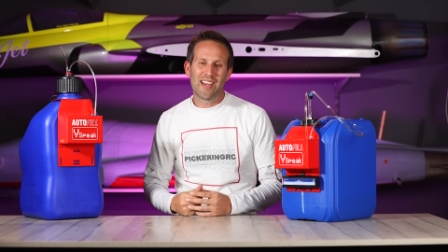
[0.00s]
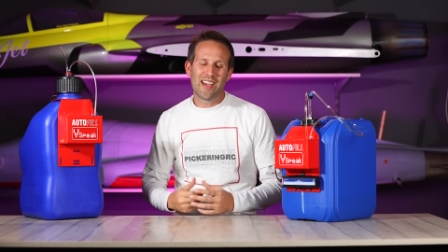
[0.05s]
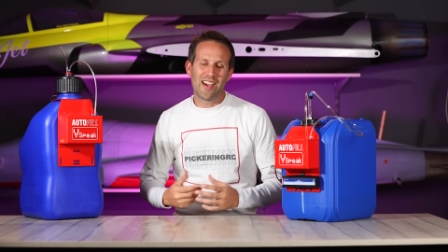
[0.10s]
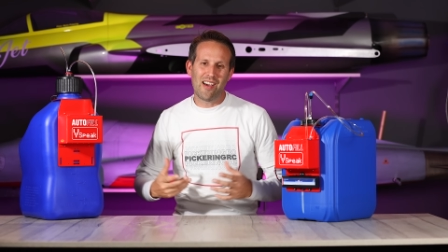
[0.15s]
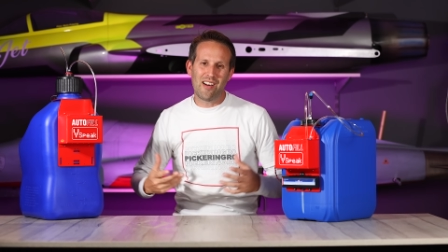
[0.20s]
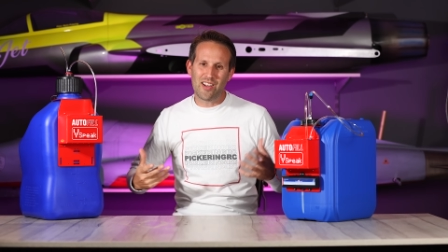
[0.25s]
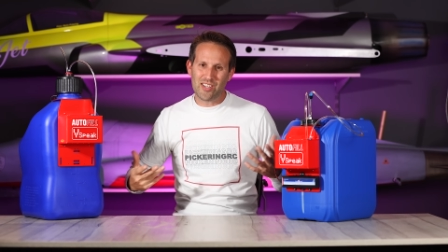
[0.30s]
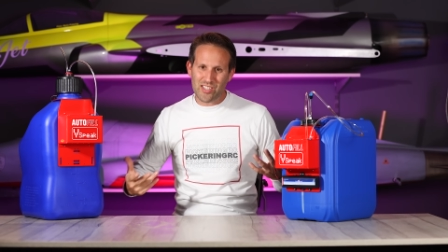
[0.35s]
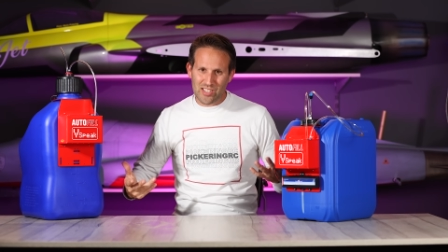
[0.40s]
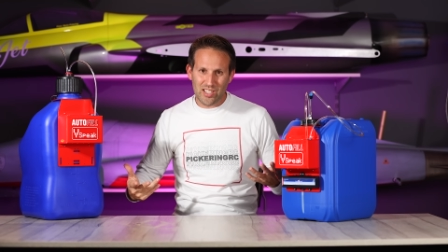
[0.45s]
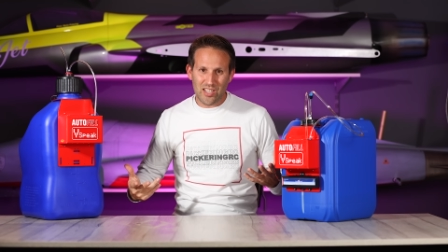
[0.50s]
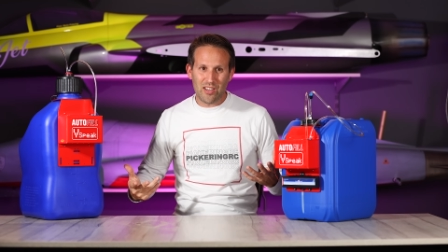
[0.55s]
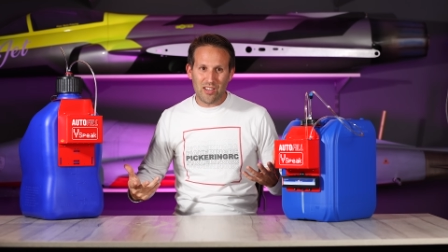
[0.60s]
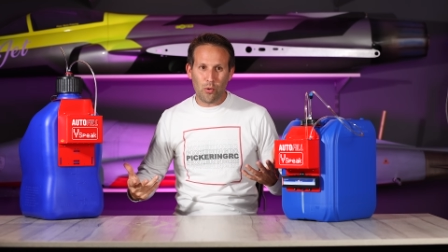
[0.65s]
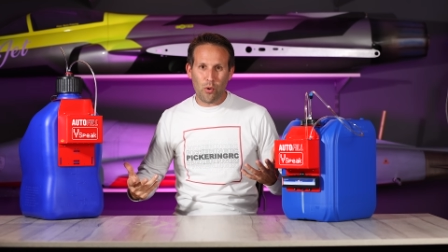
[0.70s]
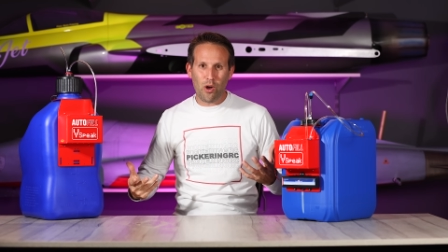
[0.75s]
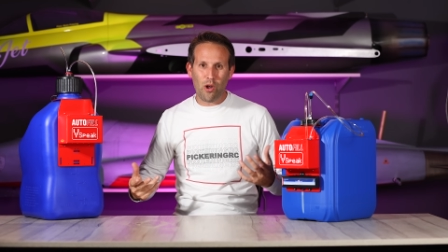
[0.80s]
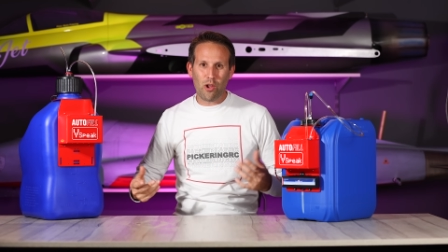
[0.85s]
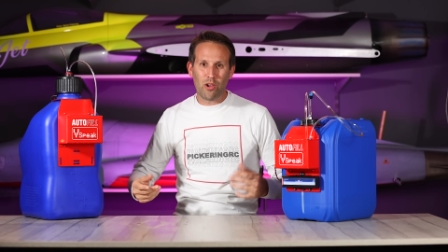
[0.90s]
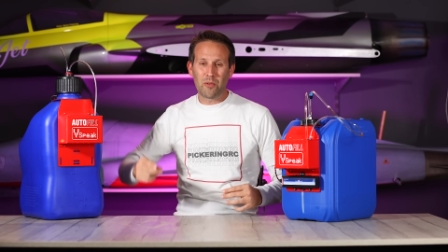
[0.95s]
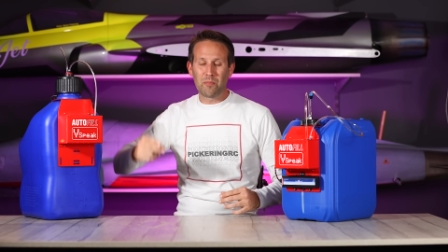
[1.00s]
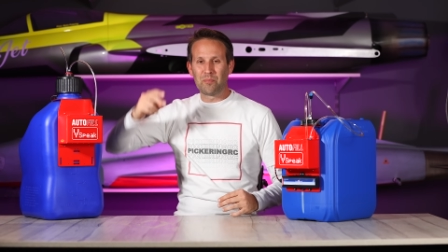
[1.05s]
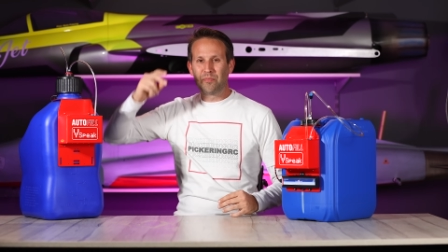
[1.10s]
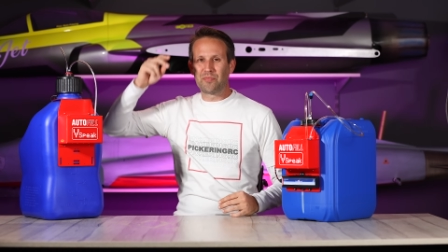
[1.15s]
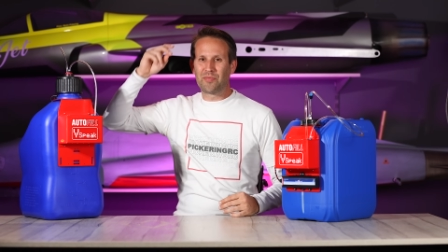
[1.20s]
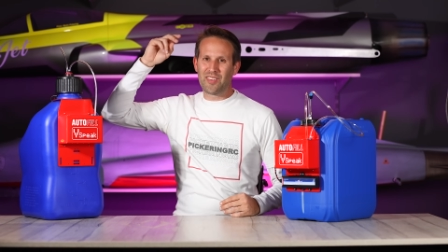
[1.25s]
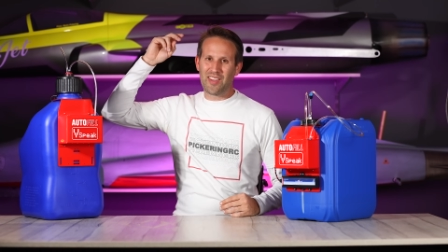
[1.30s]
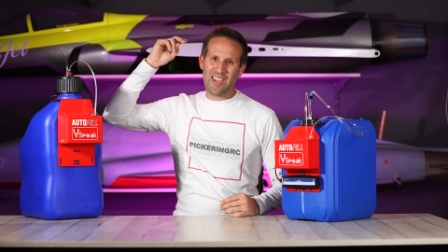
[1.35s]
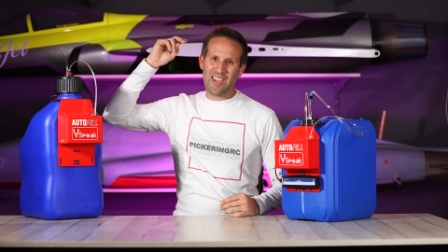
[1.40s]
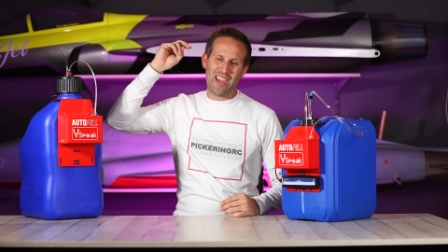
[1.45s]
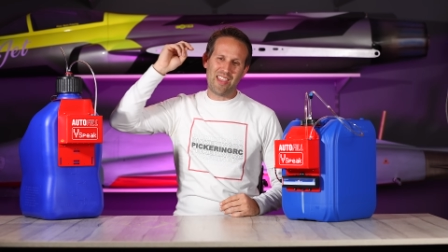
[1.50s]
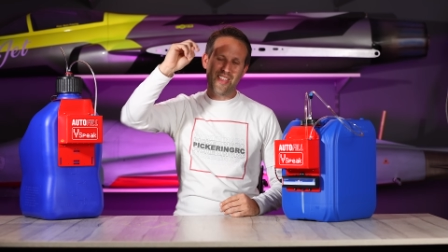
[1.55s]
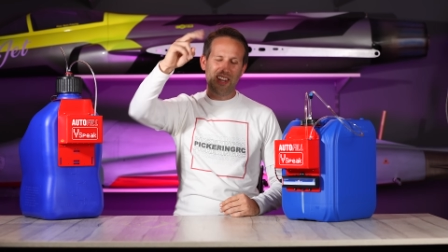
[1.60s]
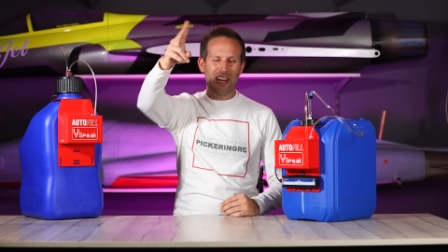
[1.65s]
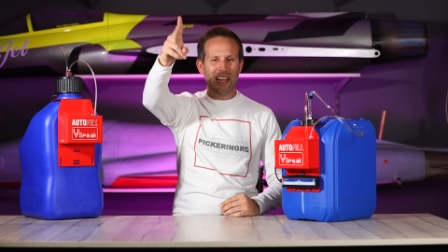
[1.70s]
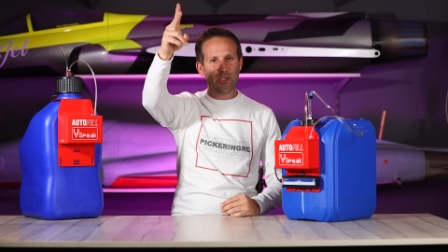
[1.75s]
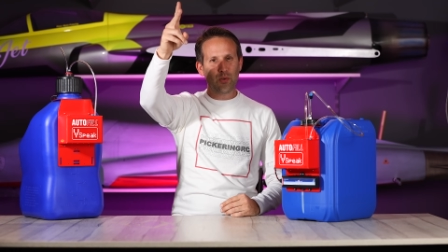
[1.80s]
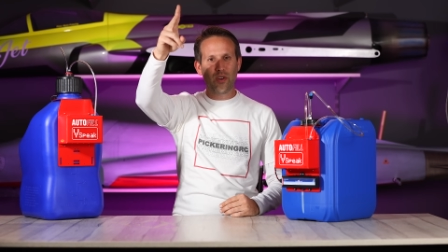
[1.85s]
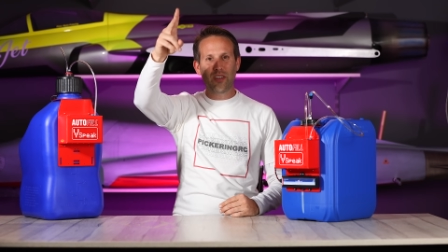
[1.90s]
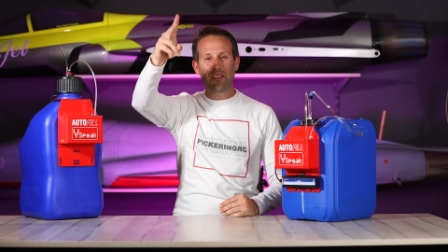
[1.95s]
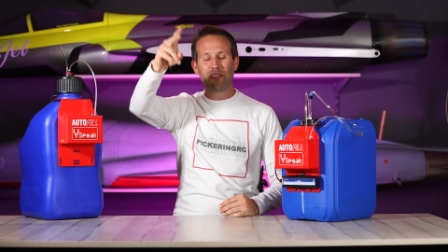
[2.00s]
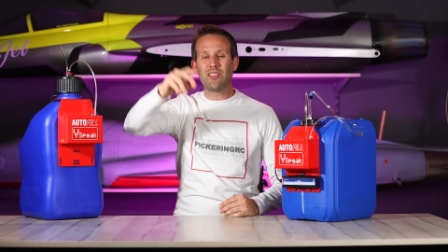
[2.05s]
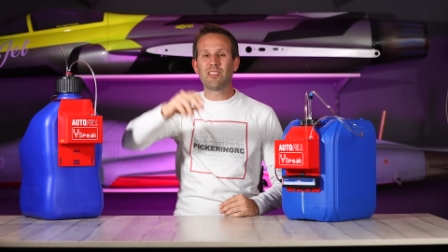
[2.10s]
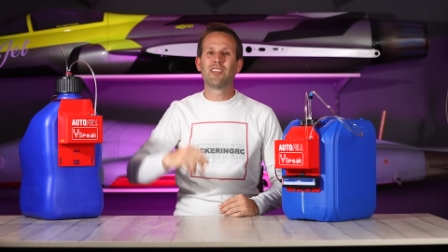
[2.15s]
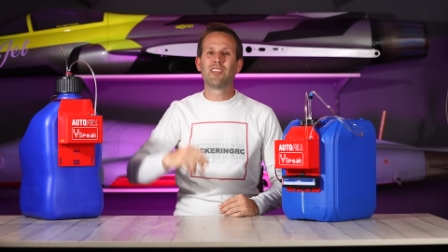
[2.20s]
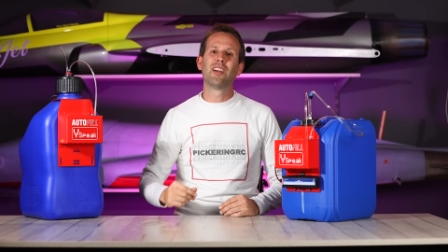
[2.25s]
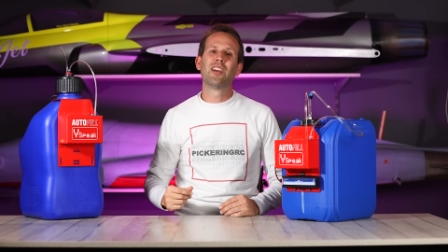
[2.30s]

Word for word: and I'll see you all in the next one,